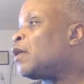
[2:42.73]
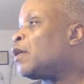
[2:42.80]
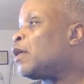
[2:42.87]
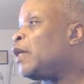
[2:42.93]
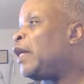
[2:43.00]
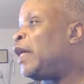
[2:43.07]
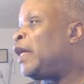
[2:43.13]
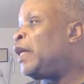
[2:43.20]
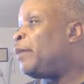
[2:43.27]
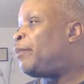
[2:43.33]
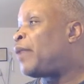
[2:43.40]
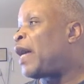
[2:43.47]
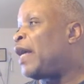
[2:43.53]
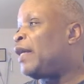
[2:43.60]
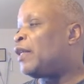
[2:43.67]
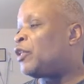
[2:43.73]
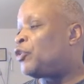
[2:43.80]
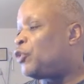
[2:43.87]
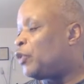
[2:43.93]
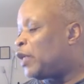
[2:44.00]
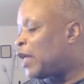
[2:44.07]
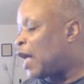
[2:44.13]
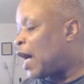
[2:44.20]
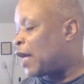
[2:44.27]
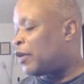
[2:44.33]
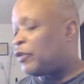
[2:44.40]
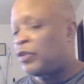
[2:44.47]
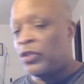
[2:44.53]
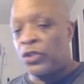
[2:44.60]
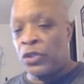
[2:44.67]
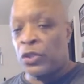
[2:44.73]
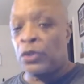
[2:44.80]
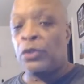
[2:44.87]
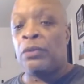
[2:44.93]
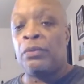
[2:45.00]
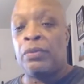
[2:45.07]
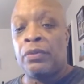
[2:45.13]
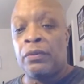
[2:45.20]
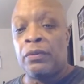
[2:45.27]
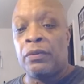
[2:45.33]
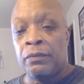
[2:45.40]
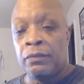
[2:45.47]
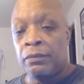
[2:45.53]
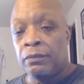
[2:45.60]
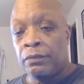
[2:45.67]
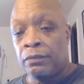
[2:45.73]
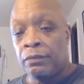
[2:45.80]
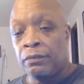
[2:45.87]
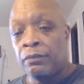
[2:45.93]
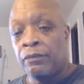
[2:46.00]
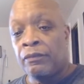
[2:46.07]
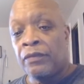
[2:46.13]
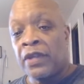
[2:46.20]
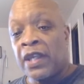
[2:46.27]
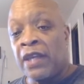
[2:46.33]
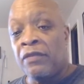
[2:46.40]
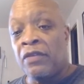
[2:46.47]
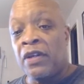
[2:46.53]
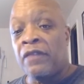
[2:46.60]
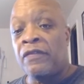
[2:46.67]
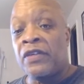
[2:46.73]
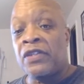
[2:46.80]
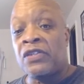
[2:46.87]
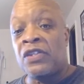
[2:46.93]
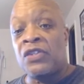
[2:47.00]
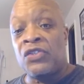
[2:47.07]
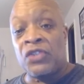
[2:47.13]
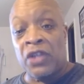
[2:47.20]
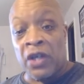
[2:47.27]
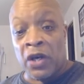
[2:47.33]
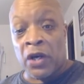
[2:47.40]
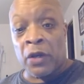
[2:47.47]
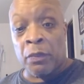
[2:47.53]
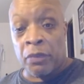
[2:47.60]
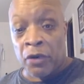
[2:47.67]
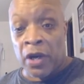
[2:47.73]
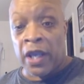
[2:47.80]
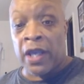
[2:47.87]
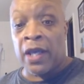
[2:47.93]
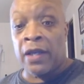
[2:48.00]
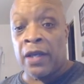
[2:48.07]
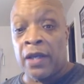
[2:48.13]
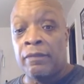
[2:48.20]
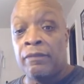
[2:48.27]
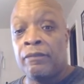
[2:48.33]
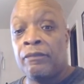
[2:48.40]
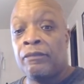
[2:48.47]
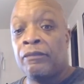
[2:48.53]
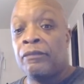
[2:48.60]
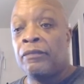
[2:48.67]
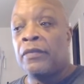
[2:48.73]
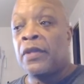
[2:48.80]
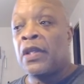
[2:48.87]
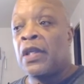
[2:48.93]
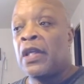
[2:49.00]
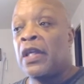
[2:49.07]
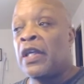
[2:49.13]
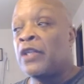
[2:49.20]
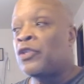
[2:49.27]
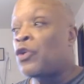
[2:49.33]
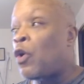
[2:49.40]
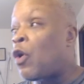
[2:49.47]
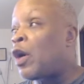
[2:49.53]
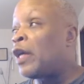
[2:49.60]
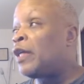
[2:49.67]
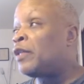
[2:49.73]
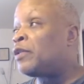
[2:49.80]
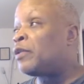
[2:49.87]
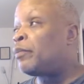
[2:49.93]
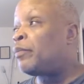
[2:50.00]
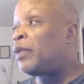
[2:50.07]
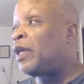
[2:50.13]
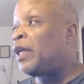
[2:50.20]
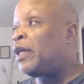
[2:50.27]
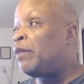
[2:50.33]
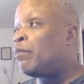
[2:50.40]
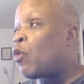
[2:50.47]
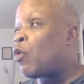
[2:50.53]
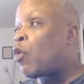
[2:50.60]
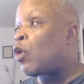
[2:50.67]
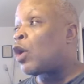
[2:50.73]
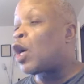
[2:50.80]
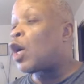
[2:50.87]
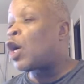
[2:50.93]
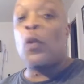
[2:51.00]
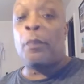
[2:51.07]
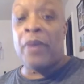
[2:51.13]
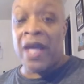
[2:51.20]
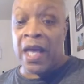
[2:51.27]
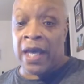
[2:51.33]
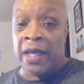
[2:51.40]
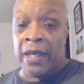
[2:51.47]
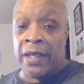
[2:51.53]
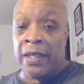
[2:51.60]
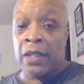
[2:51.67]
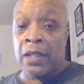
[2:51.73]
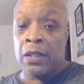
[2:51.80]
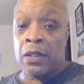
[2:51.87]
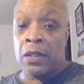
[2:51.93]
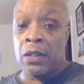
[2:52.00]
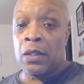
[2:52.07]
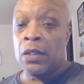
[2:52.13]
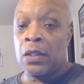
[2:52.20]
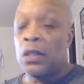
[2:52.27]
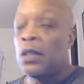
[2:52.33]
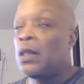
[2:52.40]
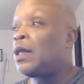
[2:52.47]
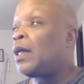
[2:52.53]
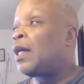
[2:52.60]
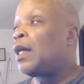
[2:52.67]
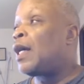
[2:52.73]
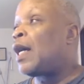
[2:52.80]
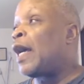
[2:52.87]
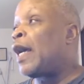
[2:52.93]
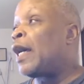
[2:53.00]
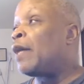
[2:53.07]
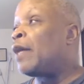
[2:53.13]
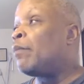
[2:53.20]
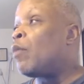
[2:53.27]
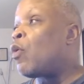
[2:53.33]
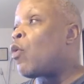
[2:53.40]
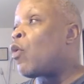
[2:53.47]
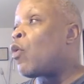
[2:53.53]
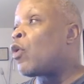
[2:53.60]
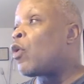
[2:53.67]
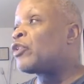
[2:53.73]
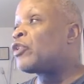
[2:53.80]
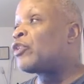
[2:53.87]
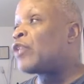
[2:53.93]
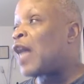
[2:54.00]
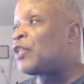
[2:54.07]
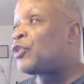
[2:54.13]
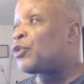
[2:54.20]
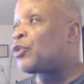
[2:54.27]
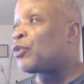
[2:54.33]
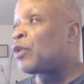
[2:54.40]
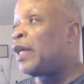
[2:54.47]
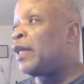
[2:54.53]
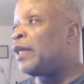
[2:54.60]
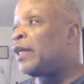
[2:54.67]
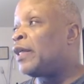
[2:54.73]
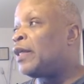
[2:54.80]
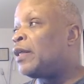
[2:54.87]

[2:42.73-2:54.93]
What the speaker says: any paint that you get out of the tube, even if it's a generic brand, is going to be more opaque and more saturated,